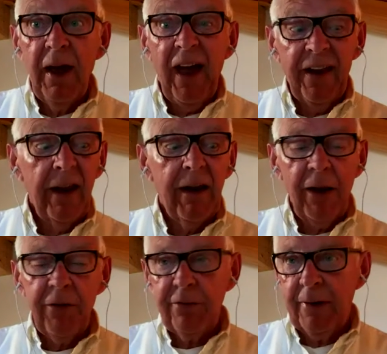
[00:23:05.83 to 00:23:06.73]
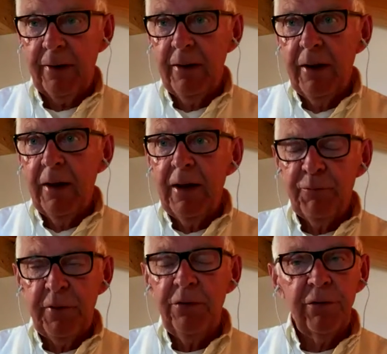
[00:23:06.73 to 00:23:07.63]
And then lastly,
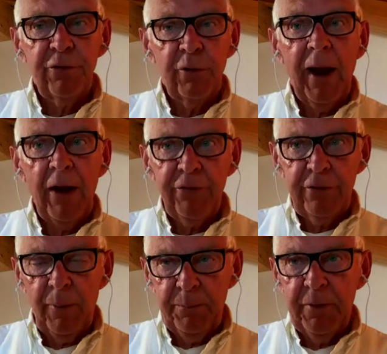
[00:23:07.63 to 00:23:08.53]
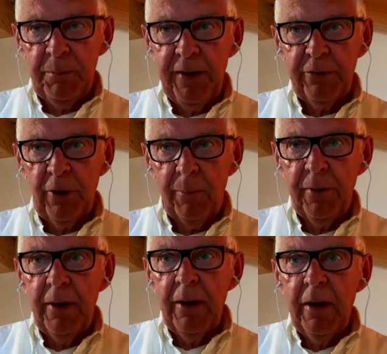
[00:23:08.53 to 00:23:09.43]
if this is your last job, the big job,
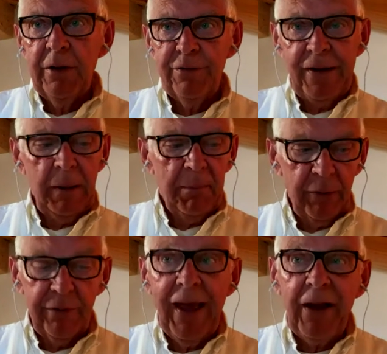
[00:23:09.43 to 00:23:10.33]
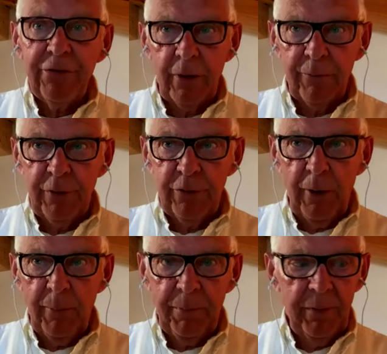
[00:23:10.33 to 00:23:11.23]
think about the exit of the
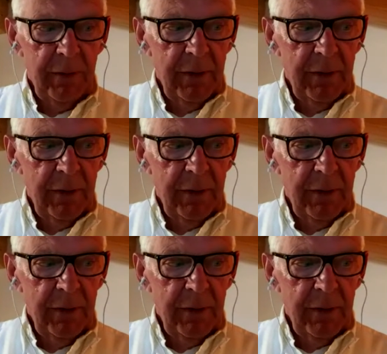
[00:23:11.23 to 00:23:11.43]
job.